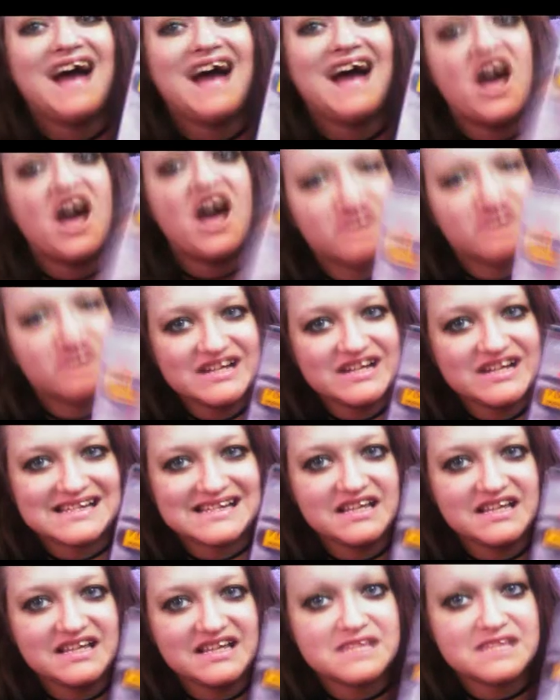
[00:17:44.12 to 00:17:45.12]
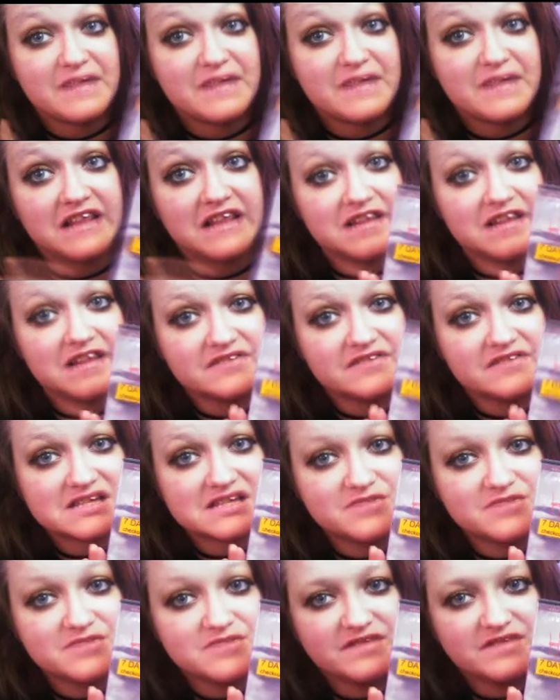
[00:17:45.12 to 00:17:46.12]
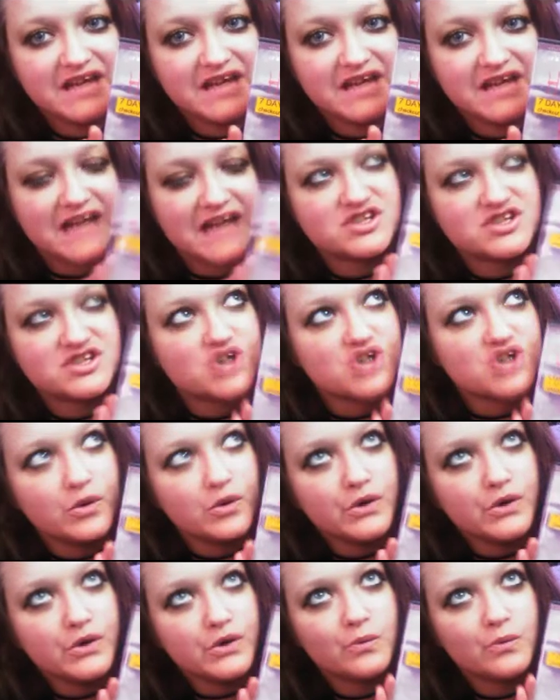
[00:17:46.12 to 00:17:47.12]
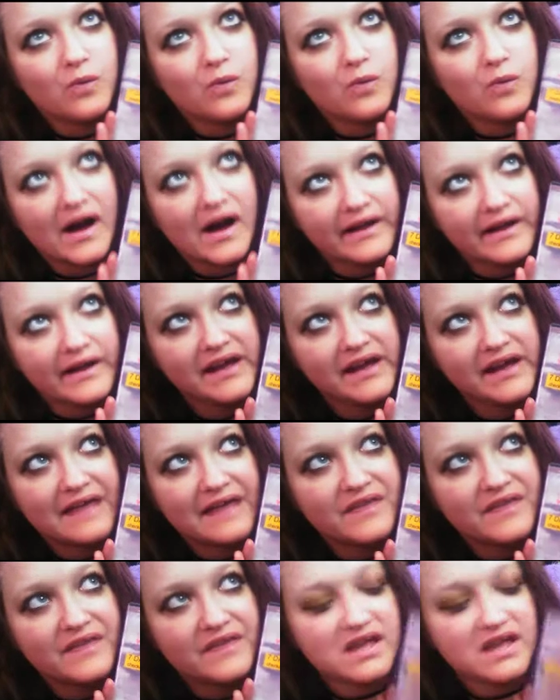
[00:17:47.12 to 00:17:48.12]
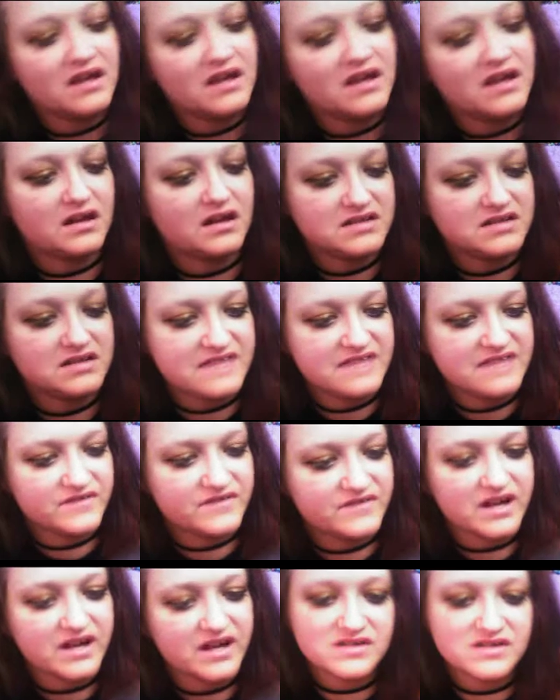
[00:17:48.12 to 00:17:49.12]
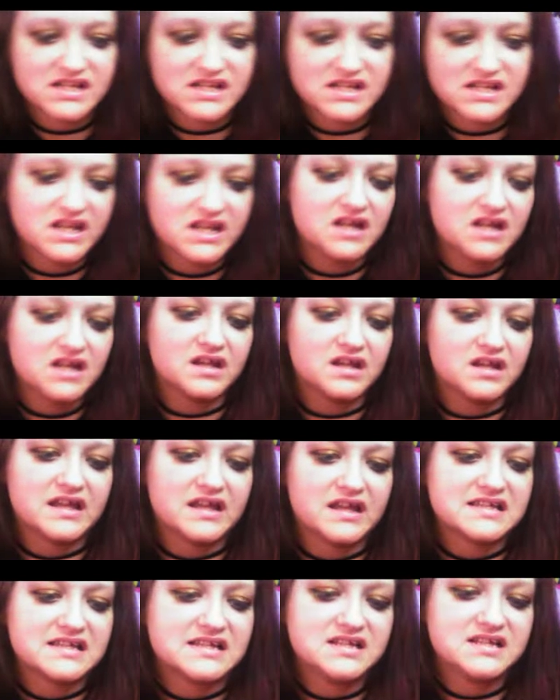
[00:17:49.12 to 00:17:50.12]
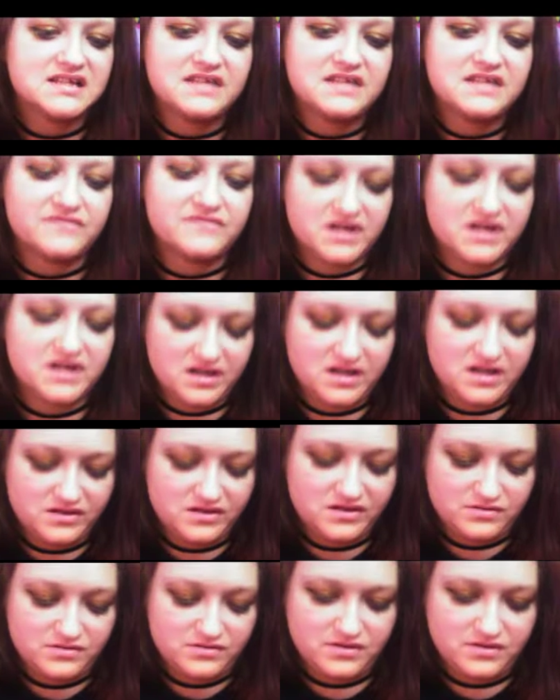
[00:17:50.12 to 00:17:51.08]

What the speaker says: already seen this, but I love this movie. I don't know why. I think Dave Franco's in it. Is it Dave Franco?